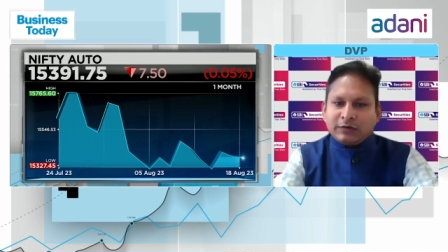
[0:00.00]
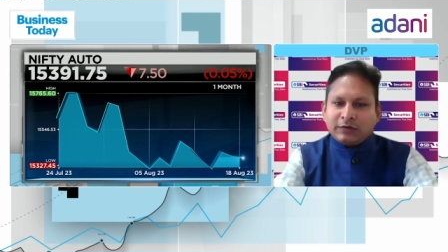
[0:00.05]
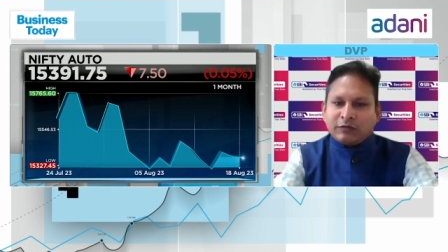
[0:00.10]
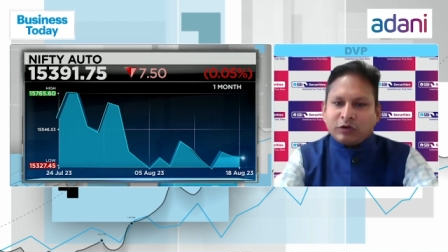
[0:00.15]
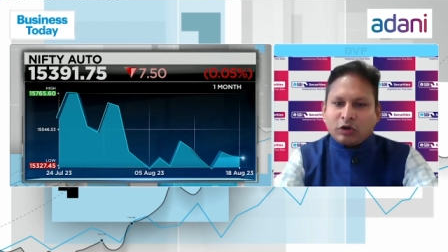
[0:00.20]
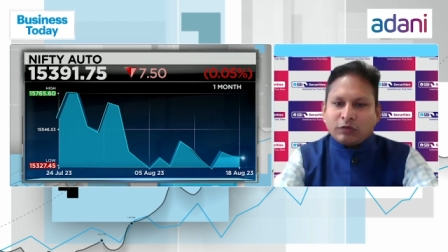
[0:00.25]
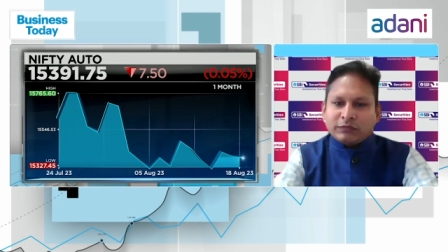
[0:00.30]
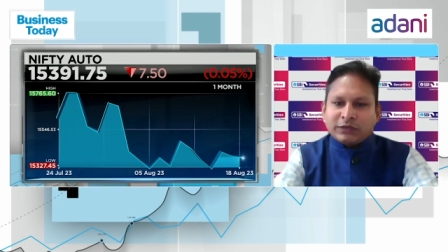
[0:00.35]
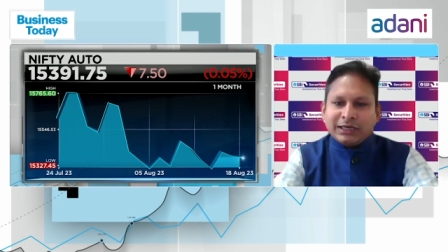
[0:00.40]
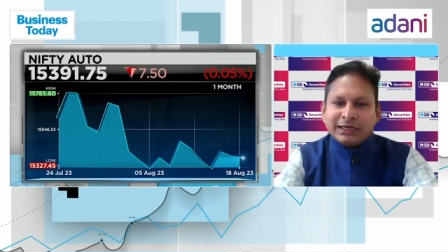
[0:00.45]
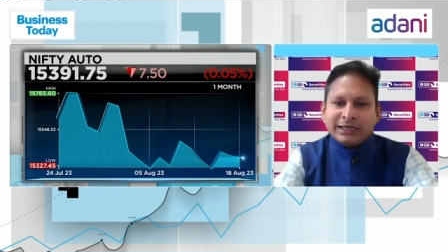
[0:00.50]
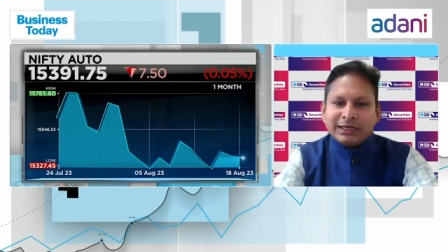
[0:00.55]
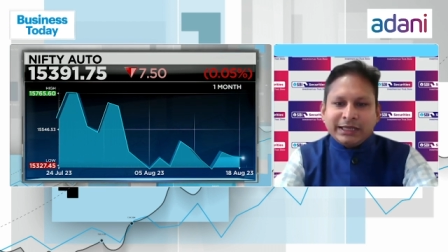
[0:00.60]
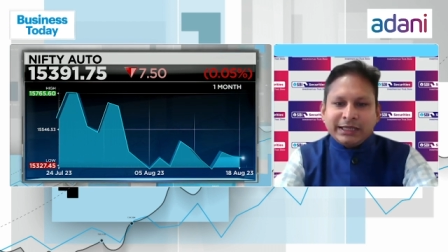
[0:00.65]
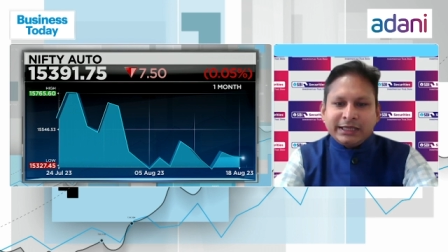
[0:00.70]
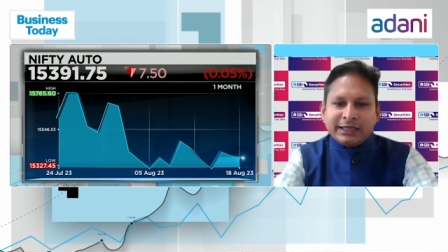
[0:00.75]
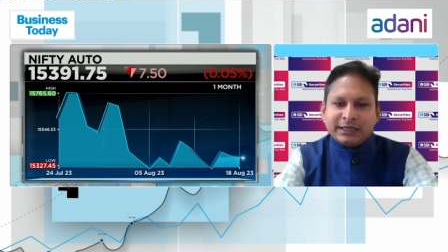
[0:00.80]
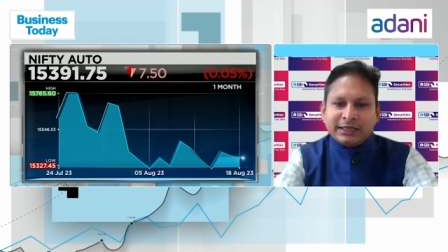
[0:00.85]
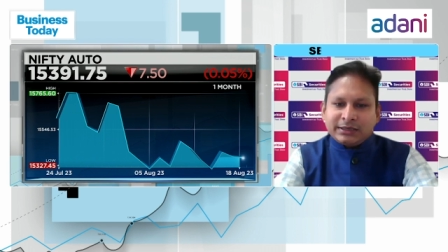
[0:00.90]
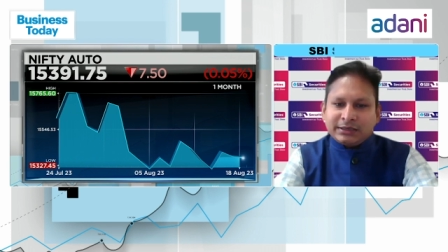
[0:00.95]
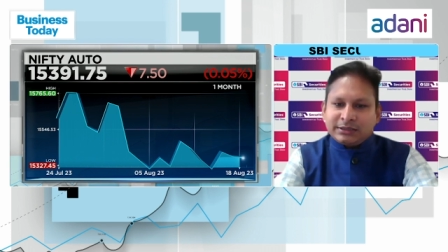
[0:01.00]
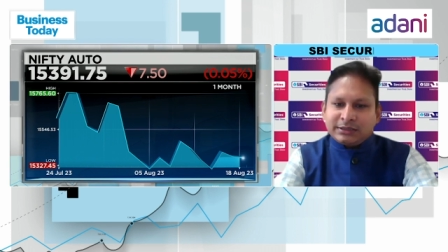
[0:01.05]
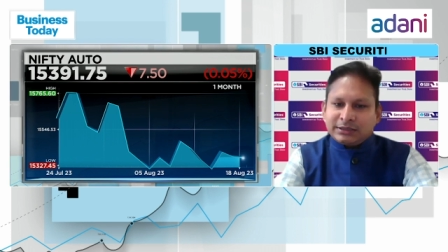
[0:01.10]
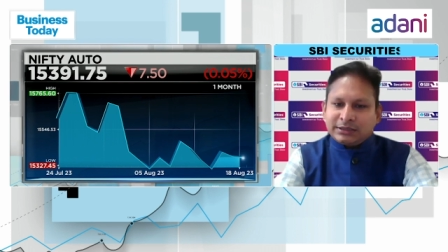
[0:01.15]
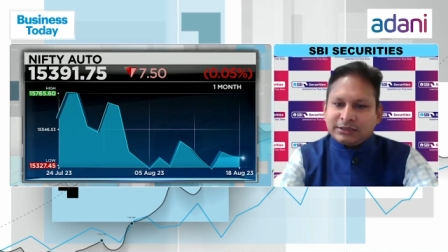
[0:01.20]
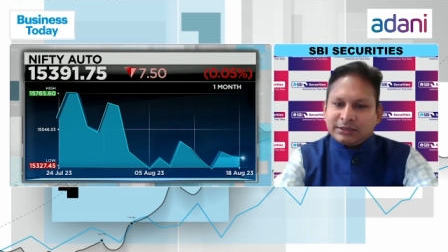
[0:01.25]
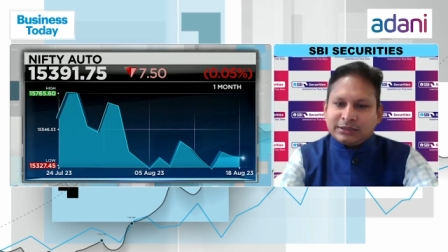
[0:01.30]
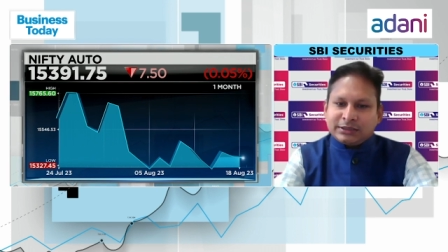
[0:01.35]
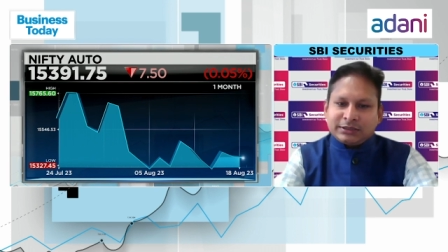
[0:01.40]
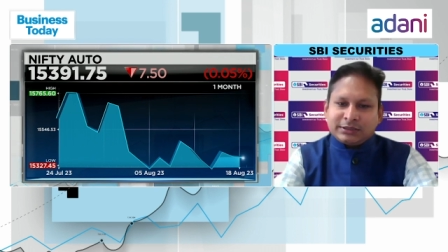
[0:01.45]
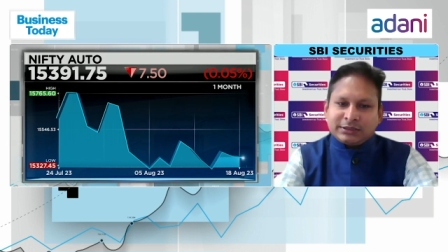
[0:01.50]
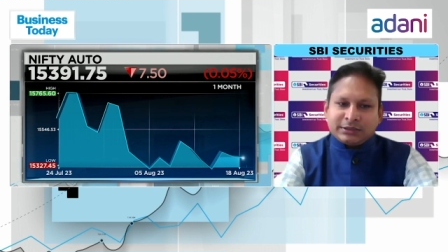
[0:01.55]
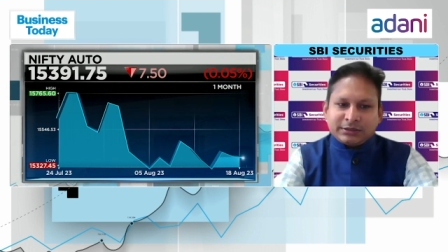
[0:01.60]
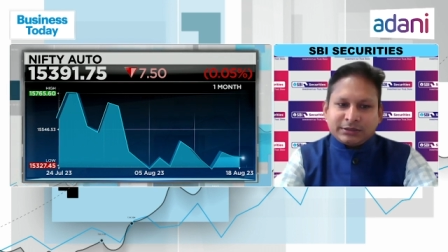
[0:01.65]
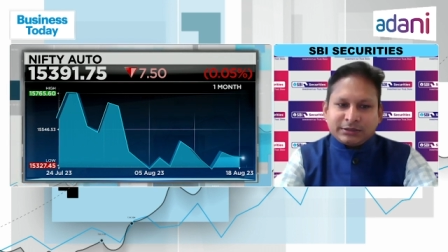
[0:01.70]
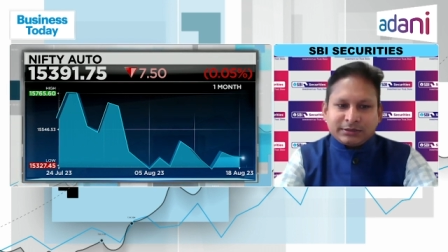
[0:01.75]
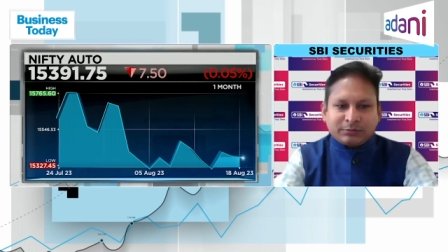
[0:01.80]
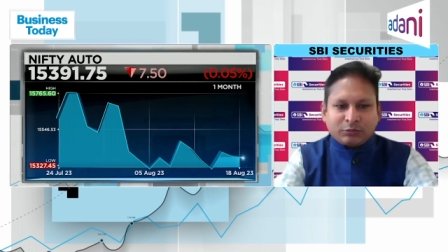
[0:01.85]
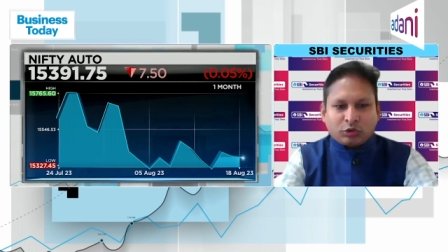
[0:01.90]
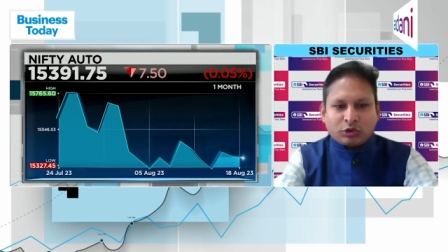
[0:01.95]
one of the leading
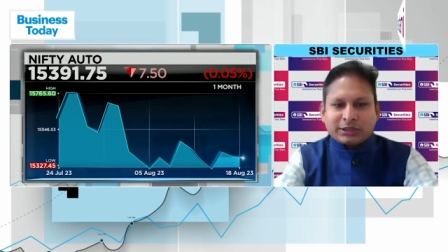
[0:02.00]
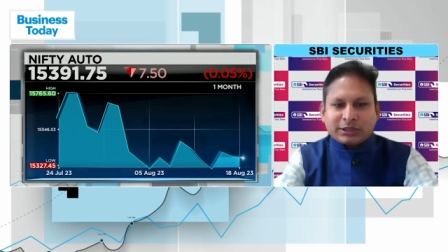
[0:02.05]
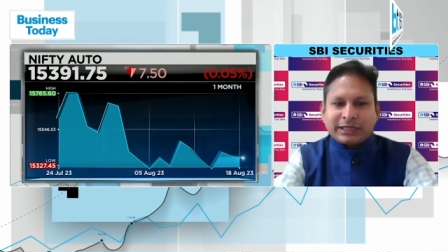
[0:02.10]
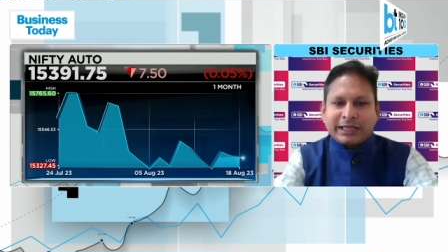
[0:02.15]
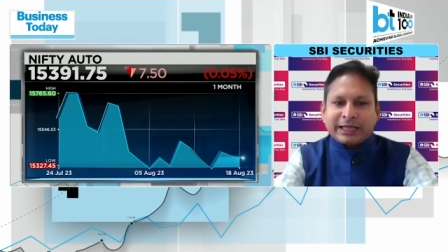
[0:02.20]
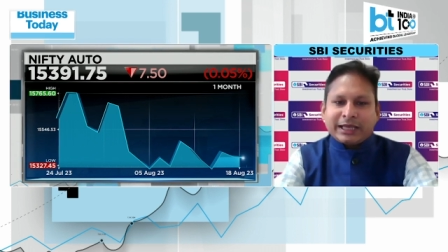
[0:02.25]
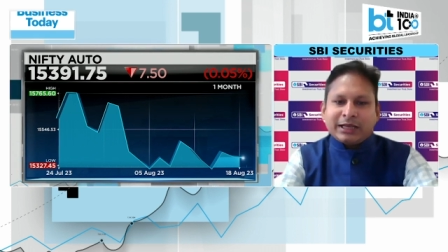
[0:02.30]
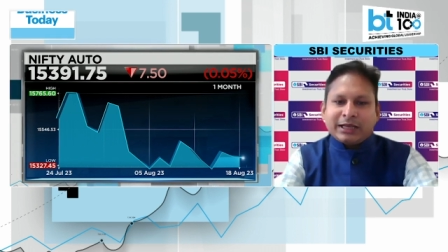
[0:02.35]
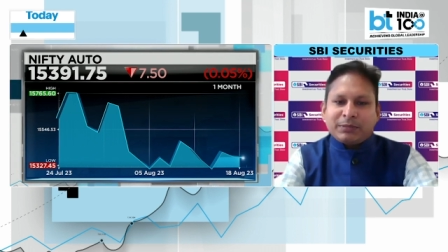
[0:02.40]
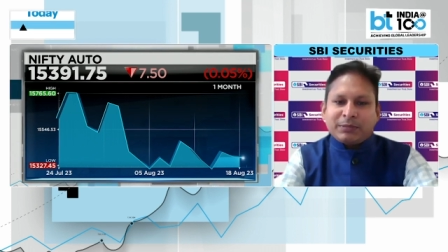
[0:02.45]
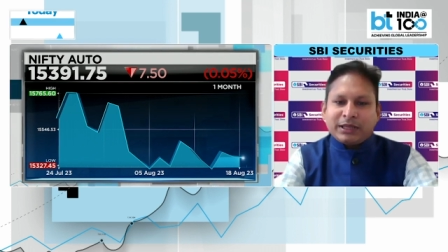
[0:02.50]
motorcycle